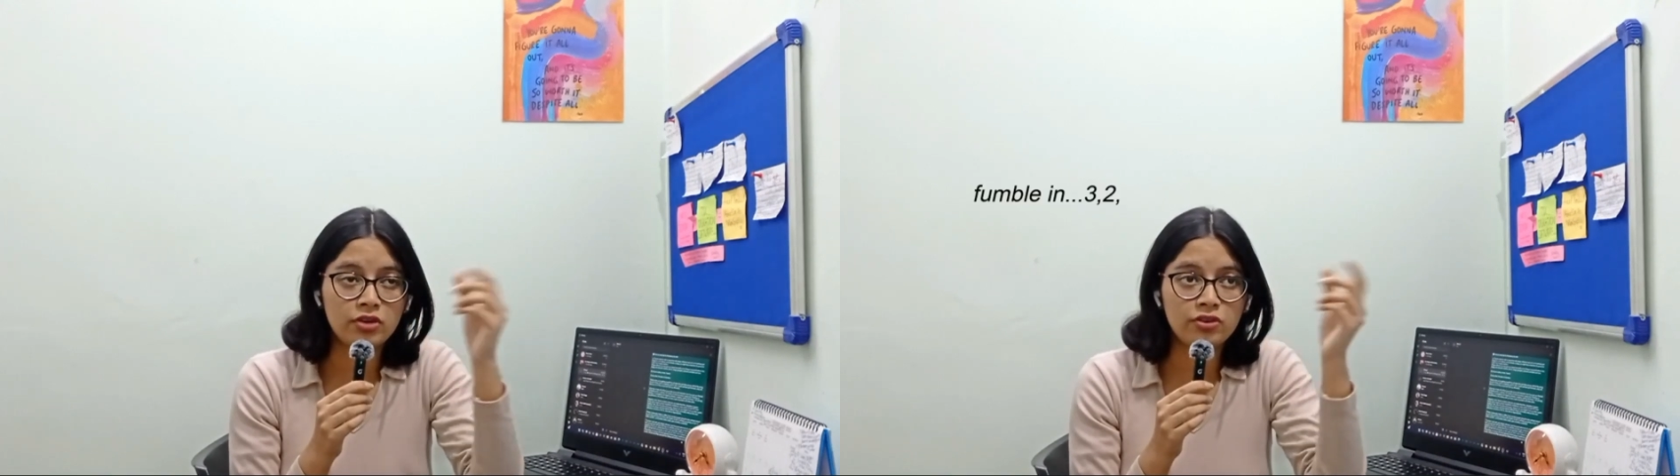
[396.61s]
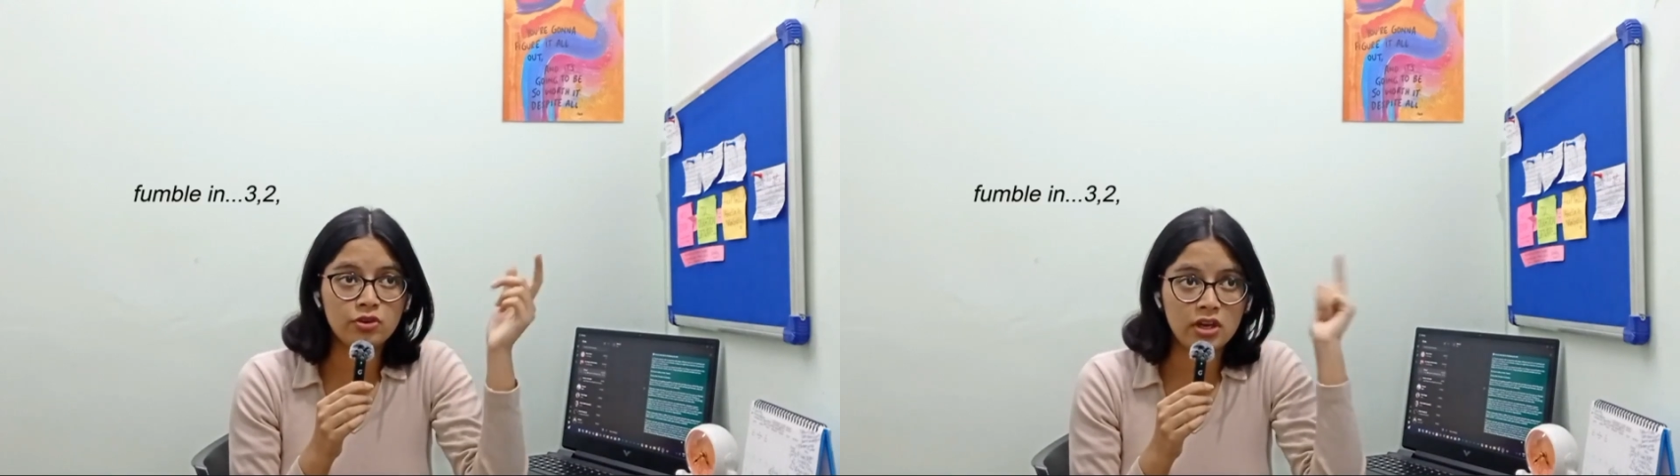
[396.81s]

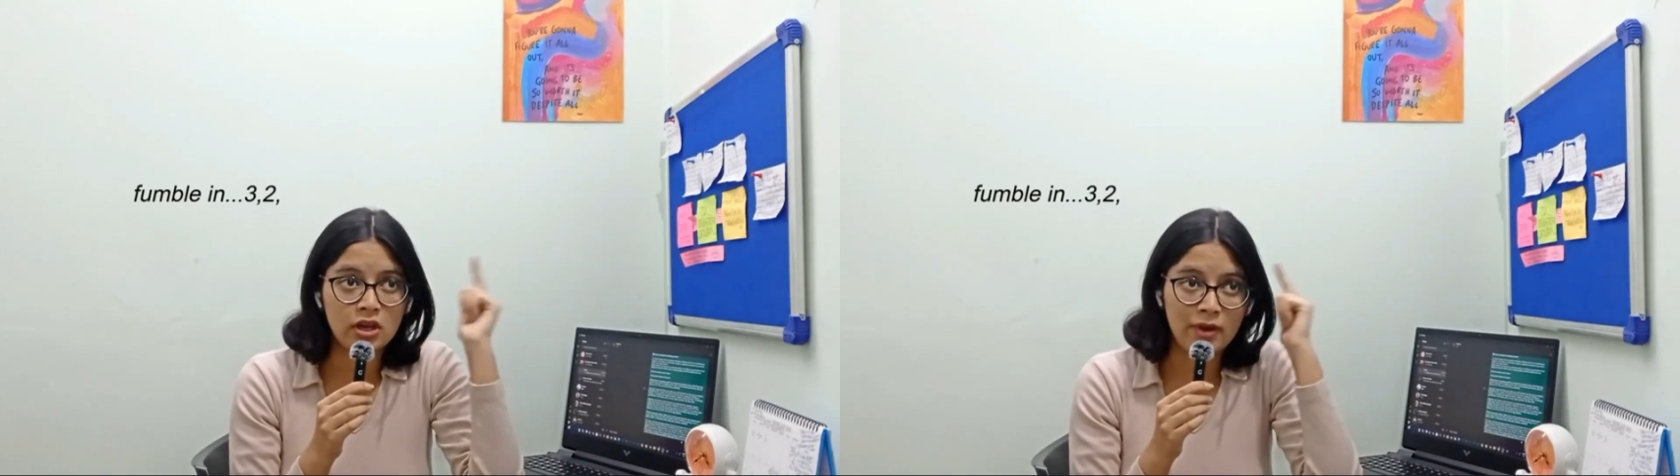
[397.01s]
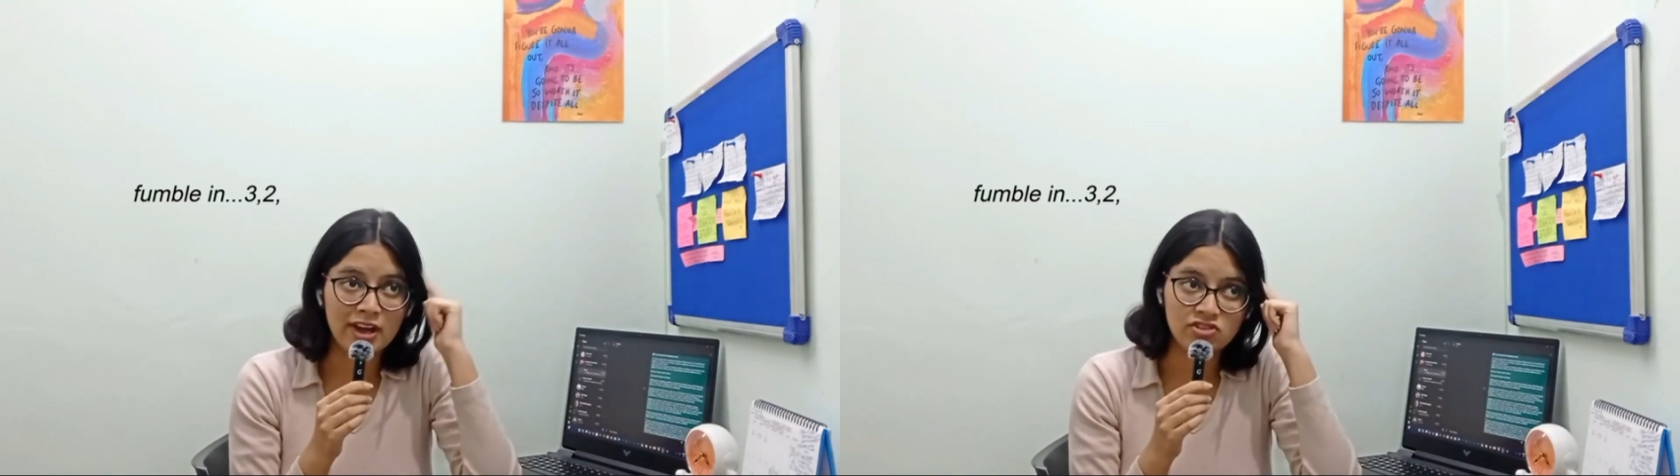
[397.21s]
Whatever you can
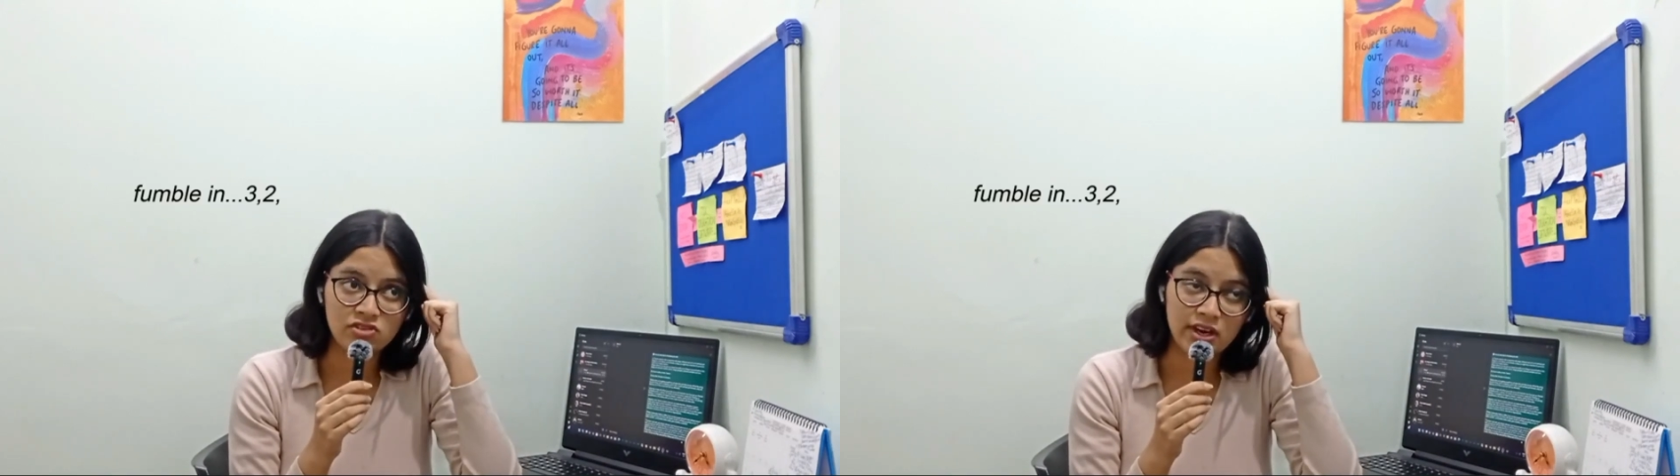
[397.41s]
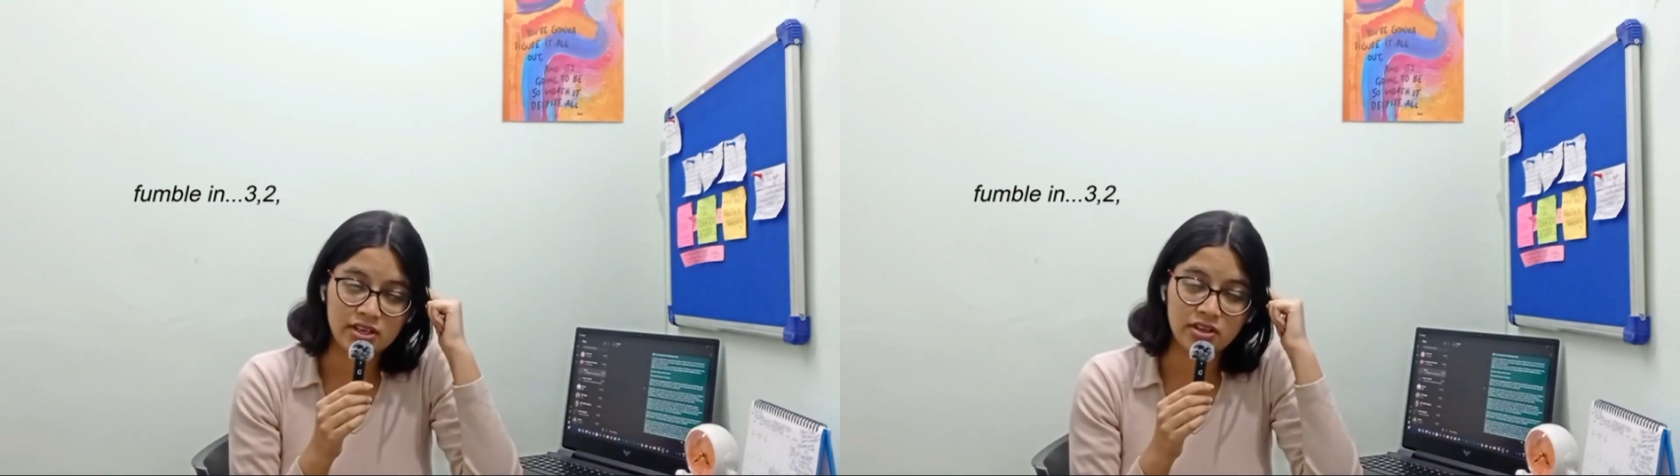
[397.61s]

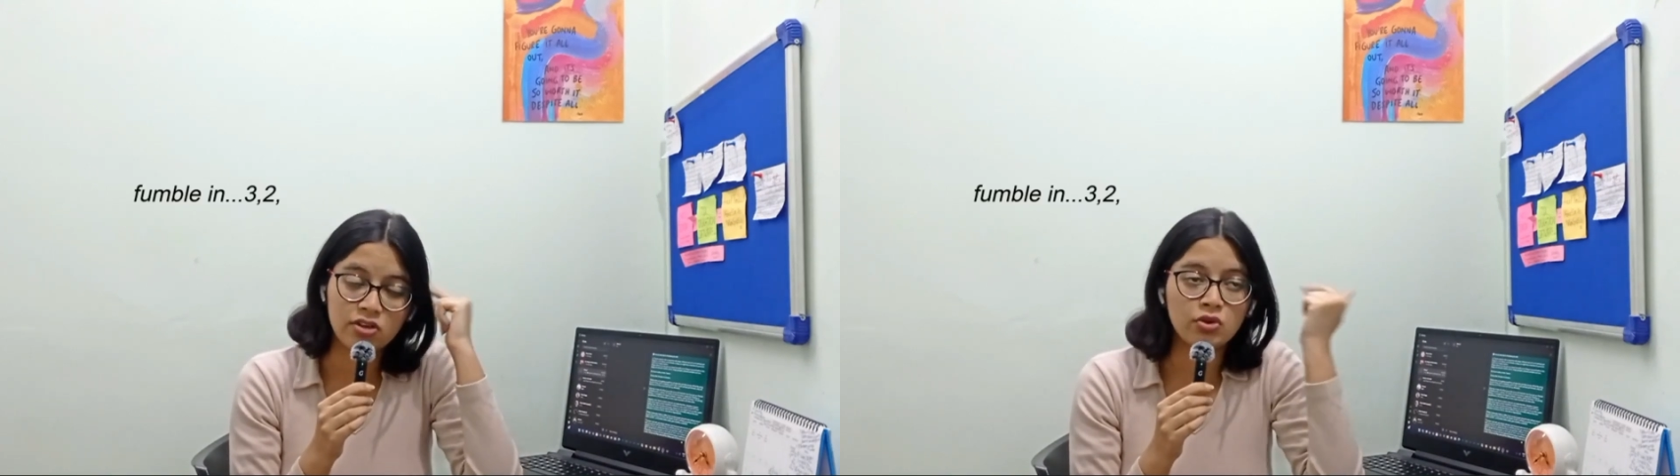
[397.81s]
imagine right here,